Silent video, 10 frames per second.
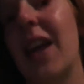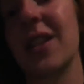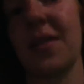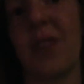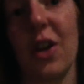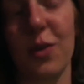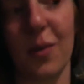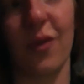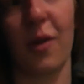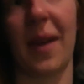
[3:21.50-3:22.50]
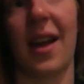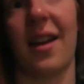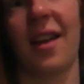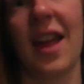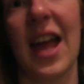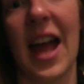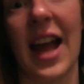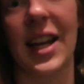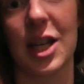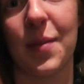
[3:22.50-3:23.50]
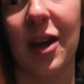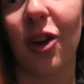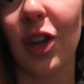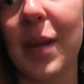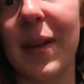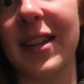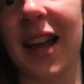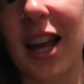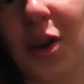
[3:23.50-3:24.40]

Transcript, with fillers: edit some videos before bed, and get to bed early because I